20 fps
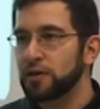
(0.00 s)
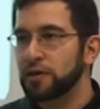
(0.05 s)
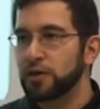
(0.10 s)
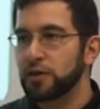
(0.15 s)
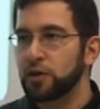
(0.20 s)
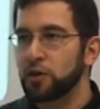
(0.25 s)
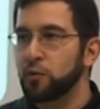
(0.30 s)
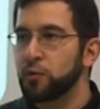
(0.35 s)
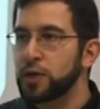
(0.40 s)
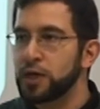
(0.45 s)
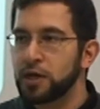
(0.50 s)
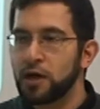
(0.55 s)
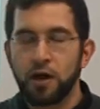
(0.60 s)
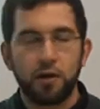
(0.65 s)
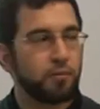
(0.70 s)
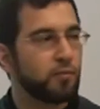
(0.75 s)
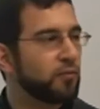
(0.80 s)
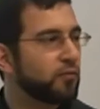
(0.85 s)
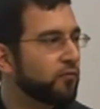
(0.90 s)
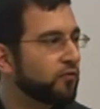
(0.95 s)
we
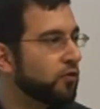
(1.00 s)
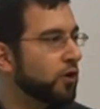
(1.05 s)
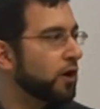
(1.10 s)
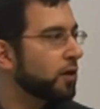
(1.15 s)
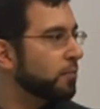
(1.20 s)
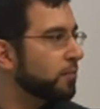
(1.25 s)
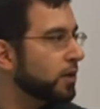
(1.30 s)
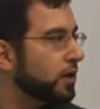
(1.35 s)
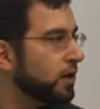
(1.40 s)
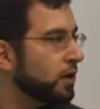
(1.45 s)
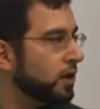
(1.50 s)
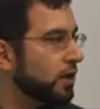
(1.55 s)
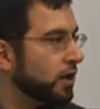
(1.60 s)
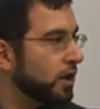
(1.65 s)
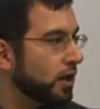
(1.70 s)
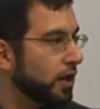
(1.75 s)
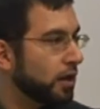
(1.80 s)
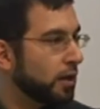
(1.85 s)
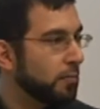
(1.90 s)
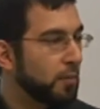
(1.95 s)
come from,
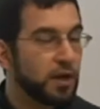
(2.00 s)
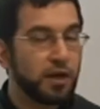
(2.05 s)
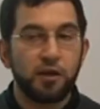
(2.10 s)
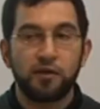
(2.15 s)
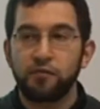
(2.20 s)
many